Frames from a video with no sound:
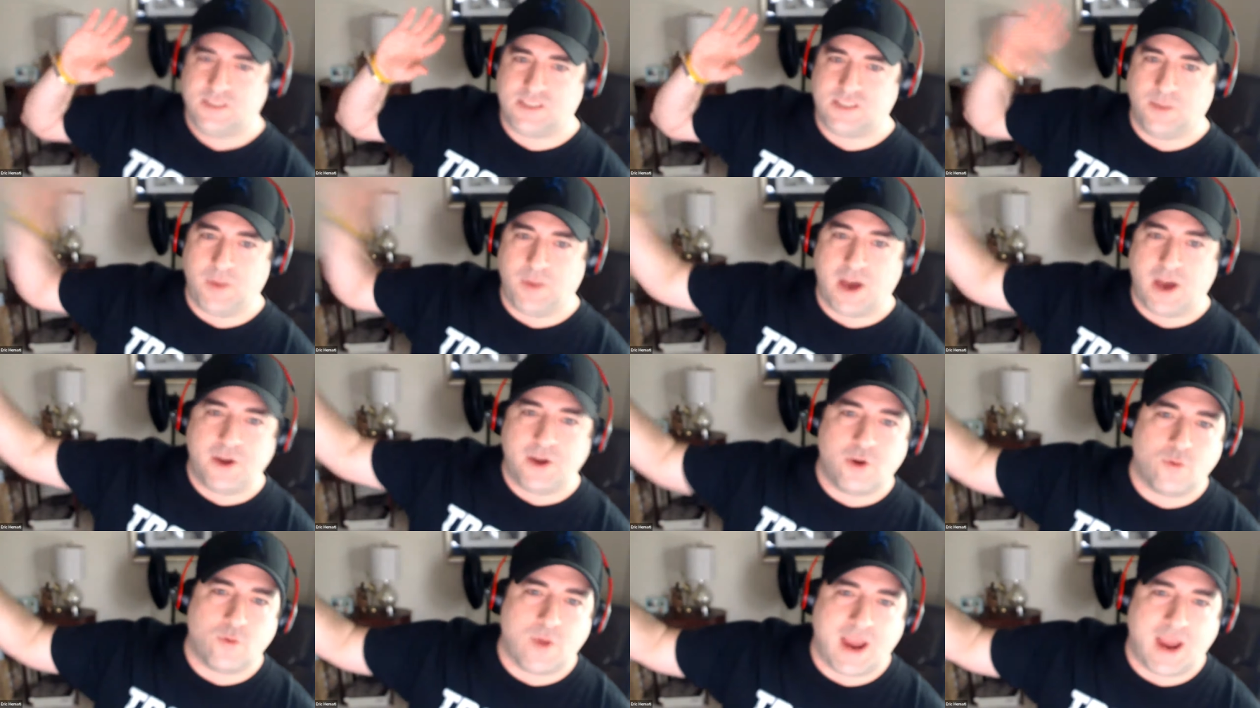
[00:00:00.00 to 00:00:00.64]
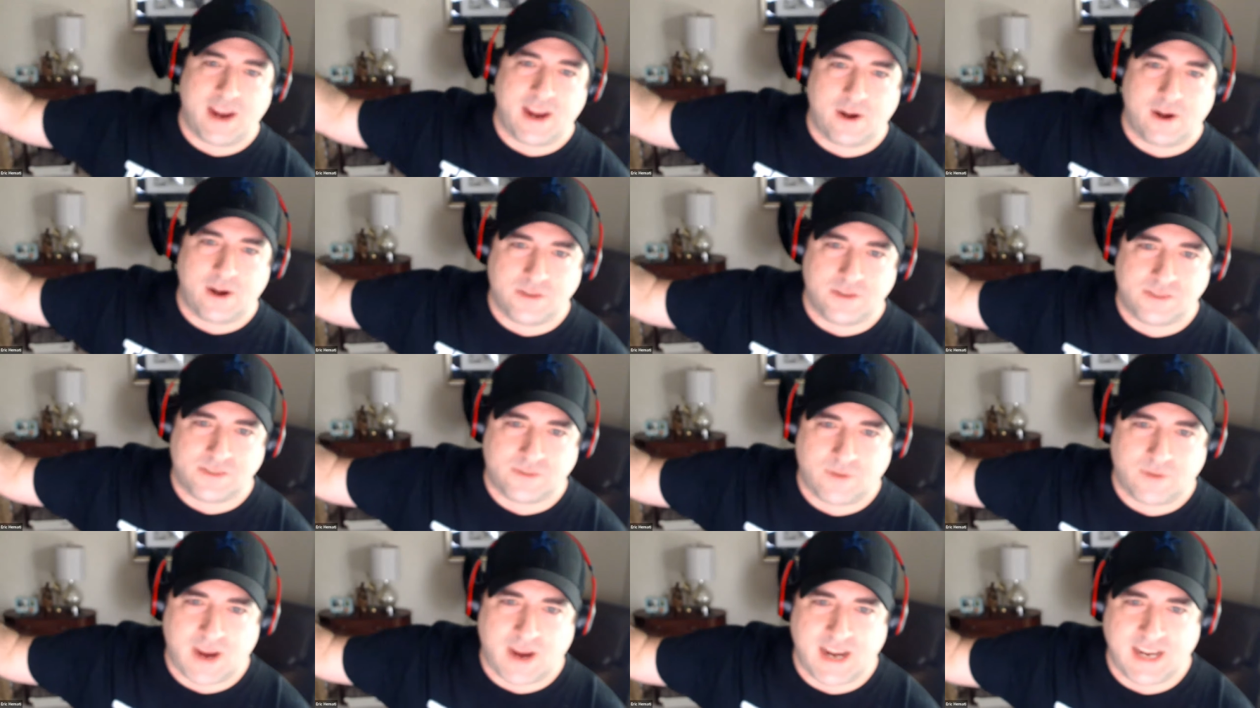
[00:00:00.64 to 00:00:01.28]
some underwriters,
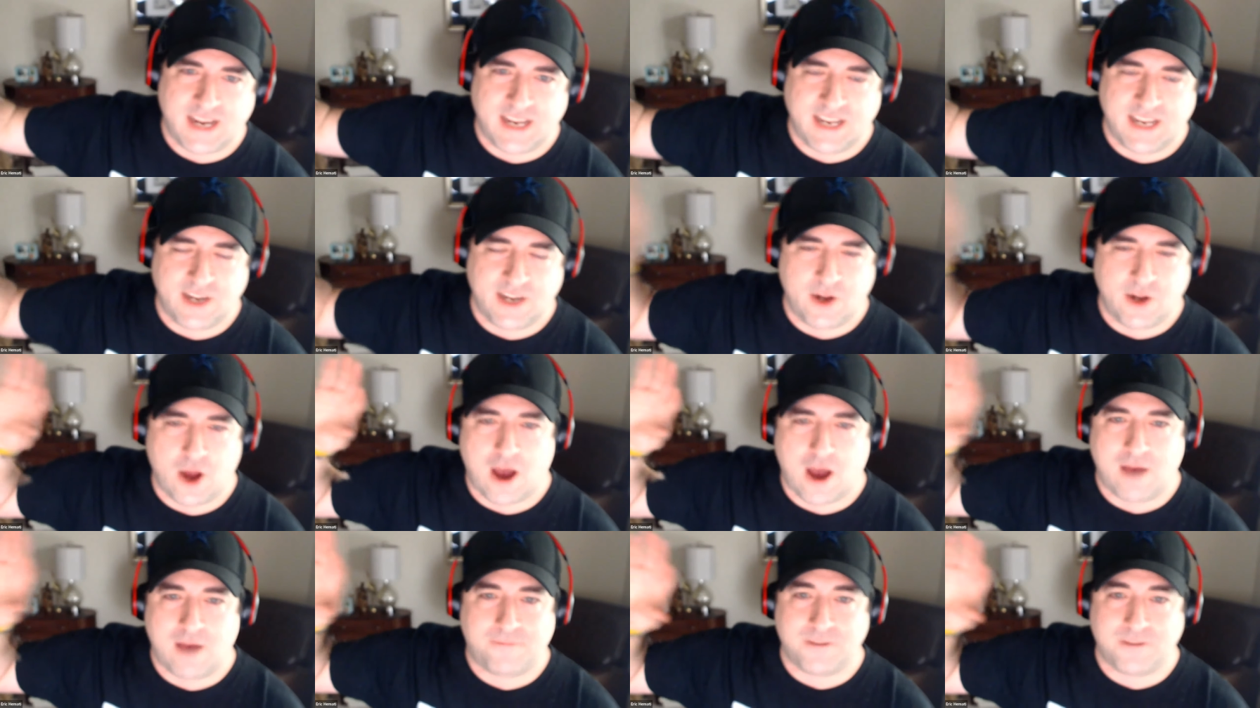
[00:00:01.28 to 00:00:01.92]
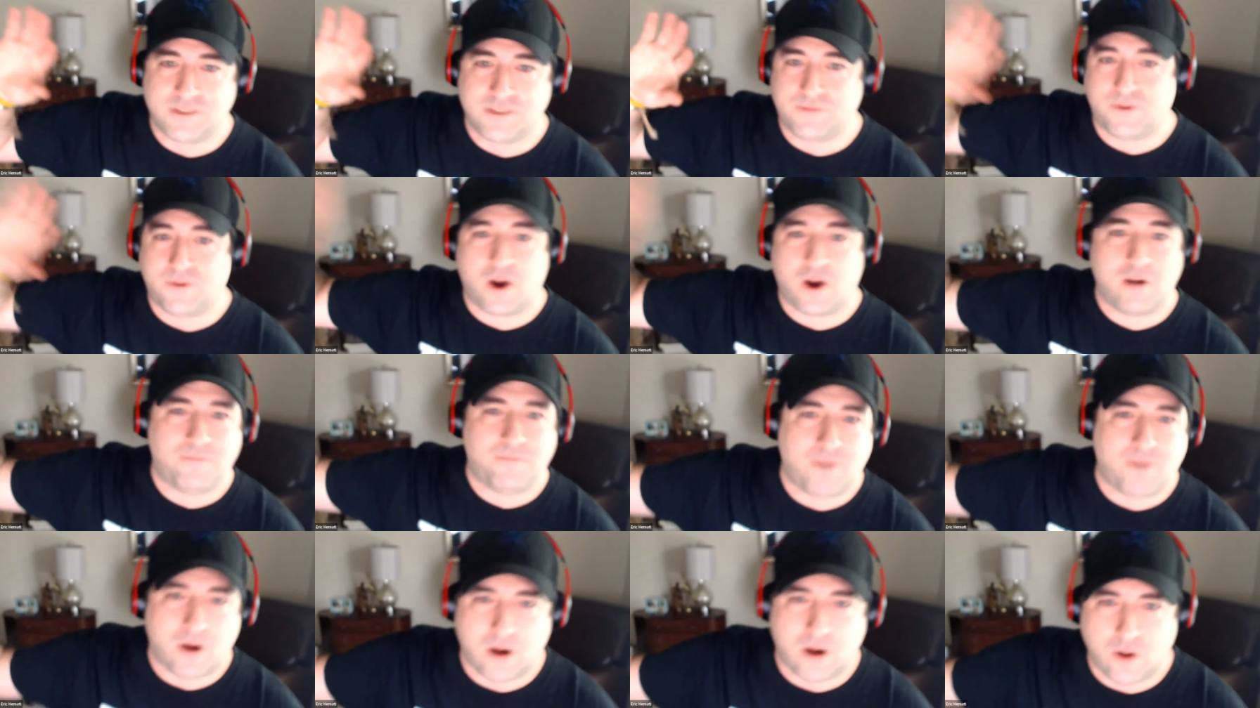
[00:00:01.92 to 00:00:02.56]
right, in an office
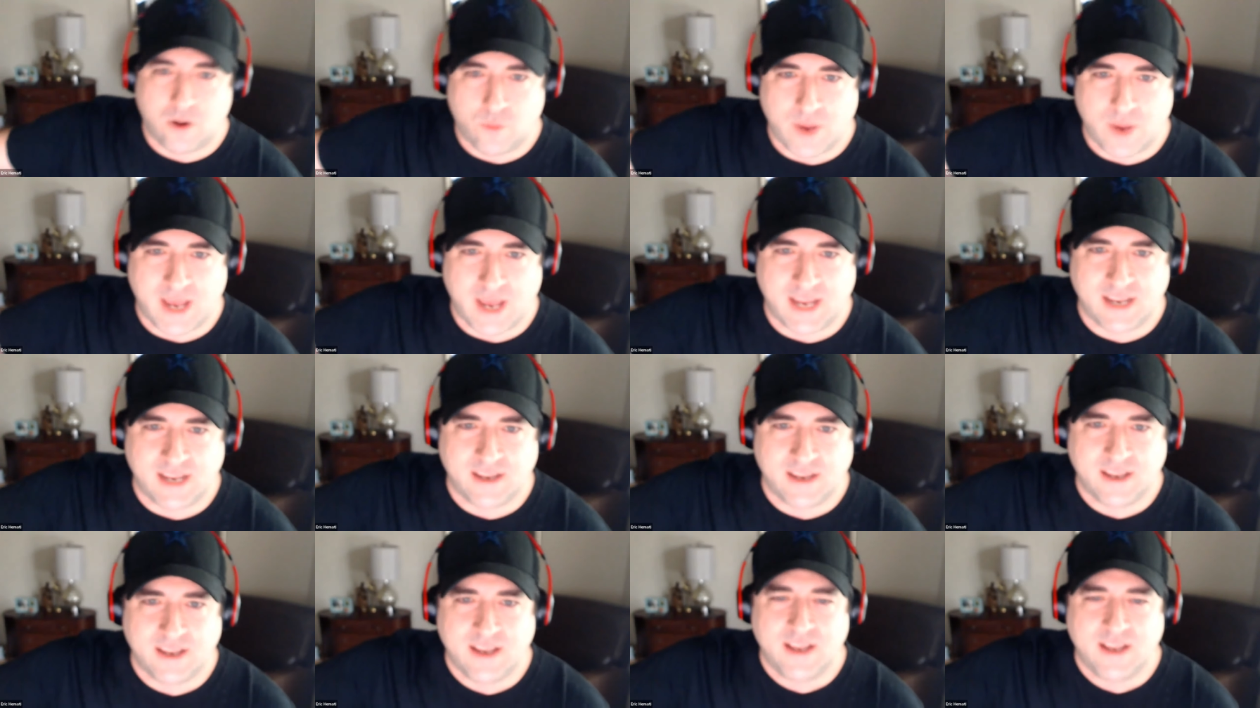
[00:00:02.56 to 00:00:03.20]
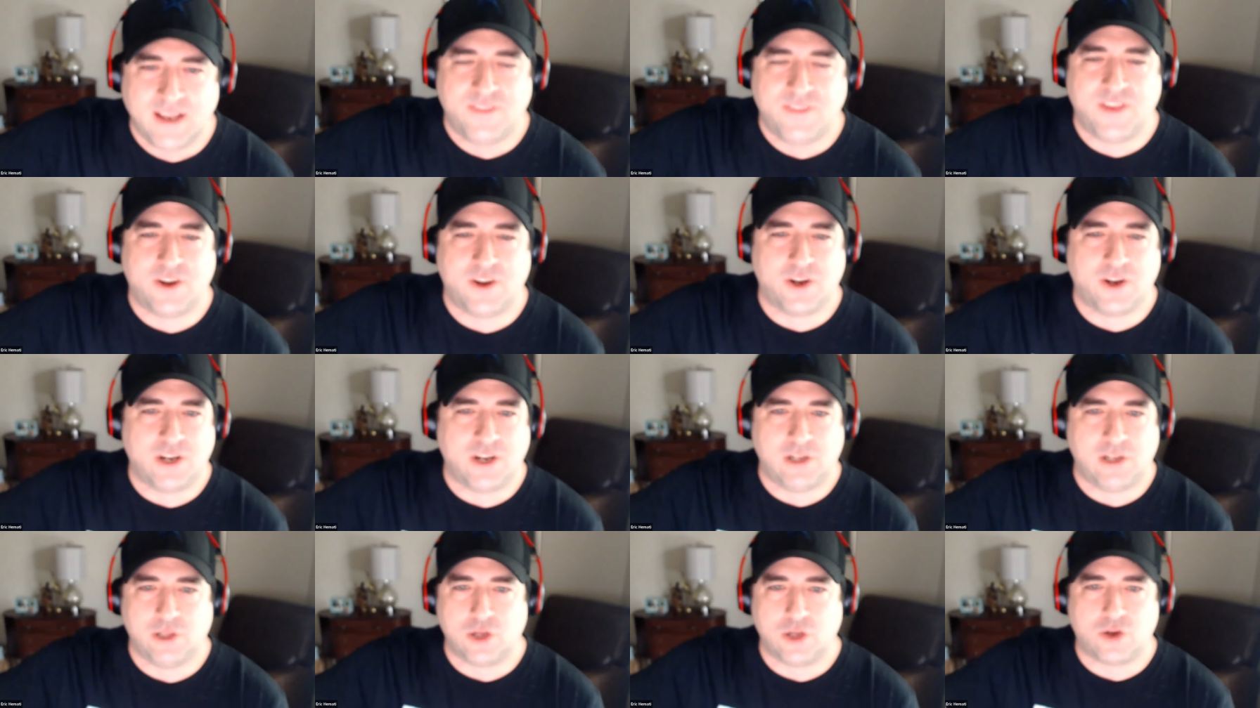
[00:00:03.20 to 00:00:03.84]
far, far away that are
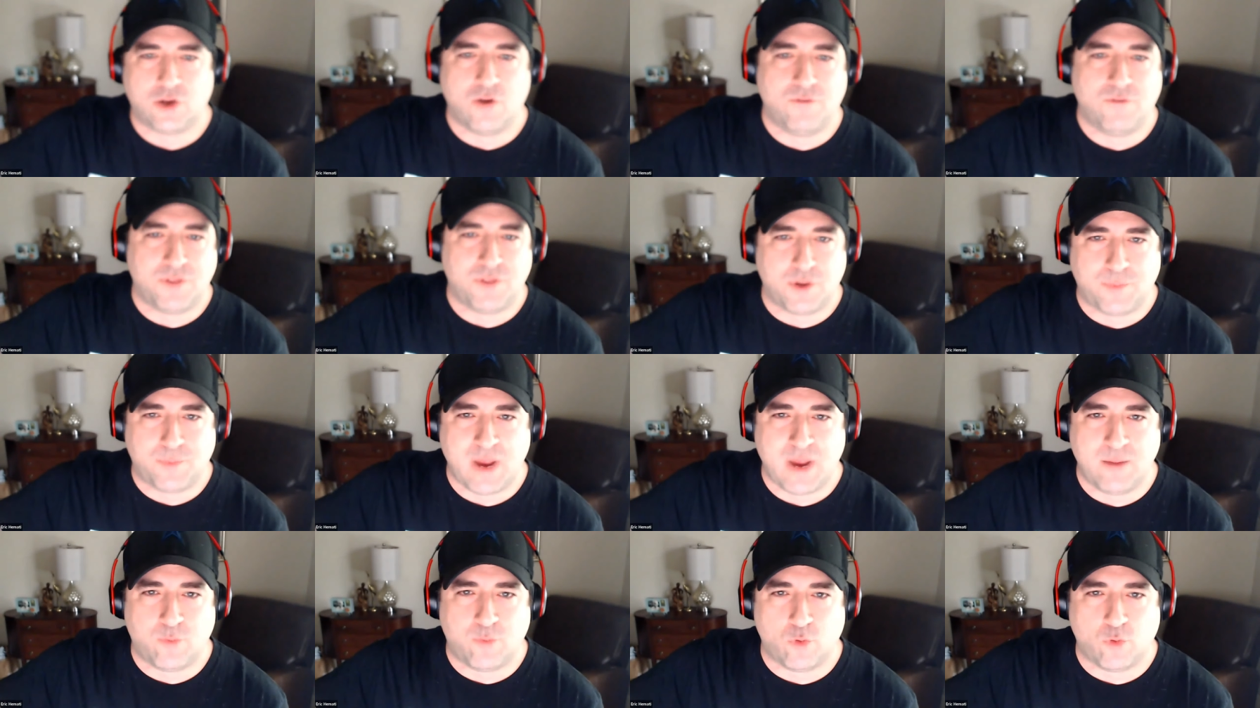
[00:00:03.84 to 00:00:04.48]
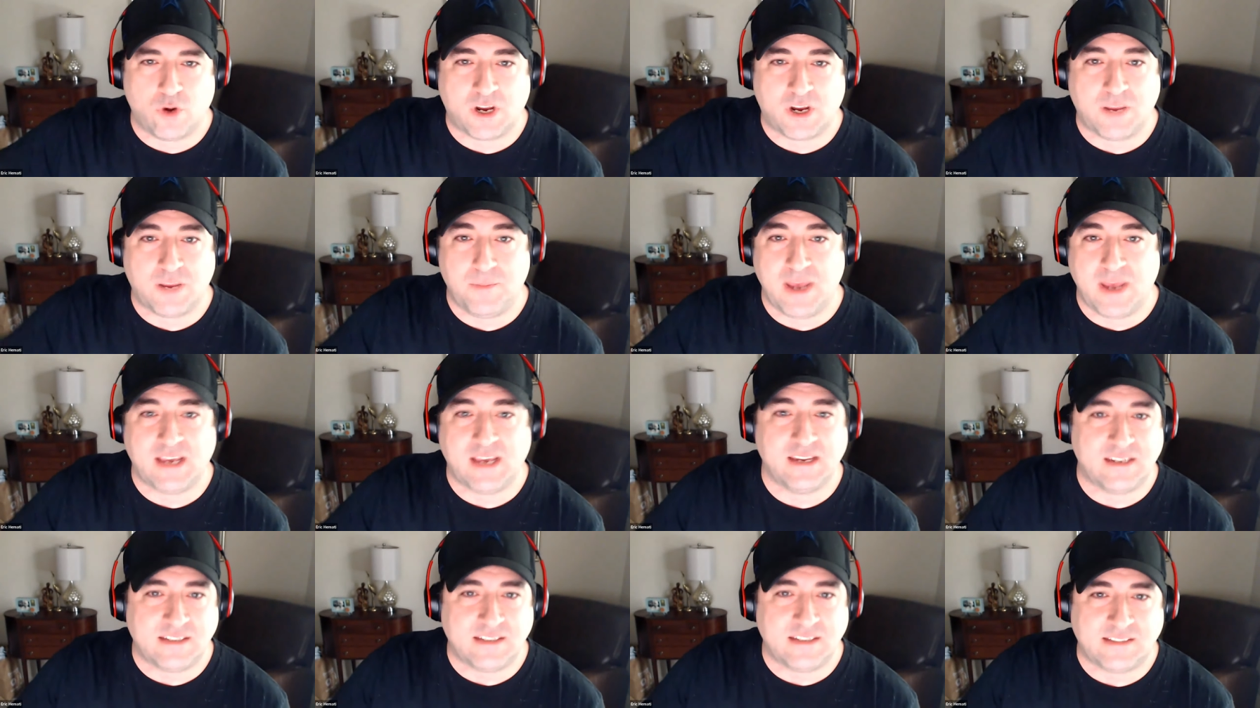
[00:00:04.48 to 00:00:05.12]
going to look over their paperwork and
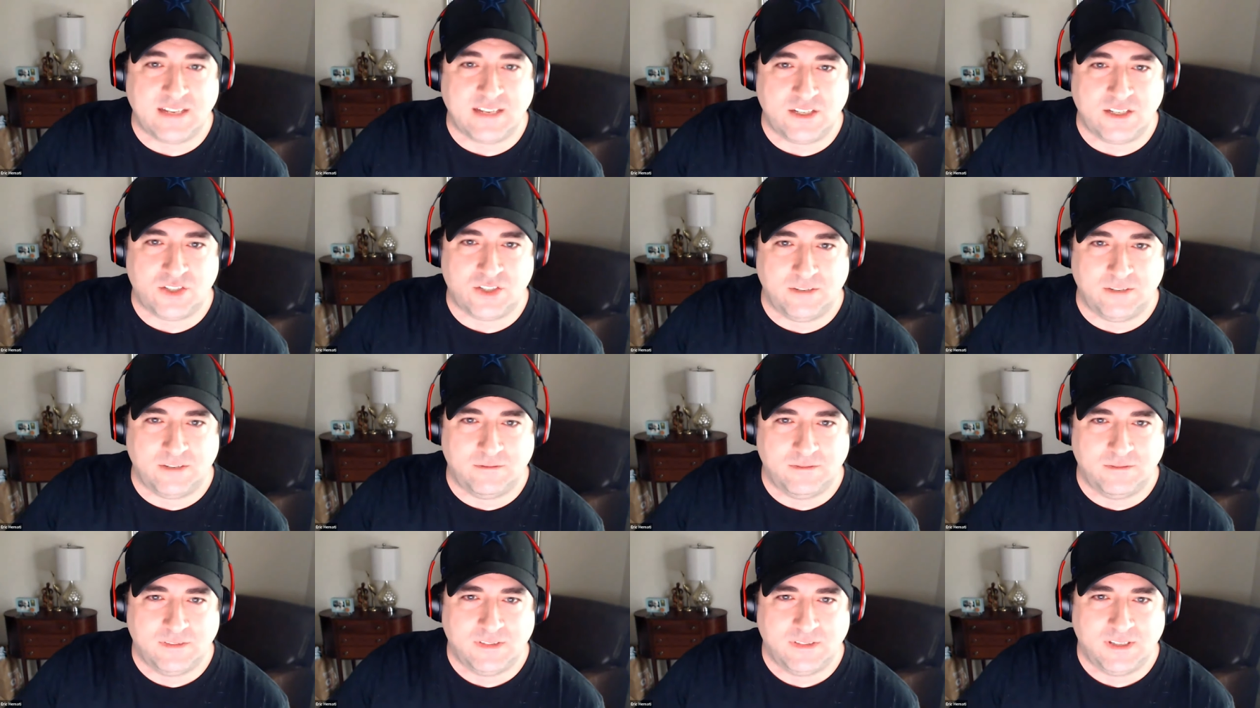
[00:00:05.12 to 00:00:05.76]
make a decision,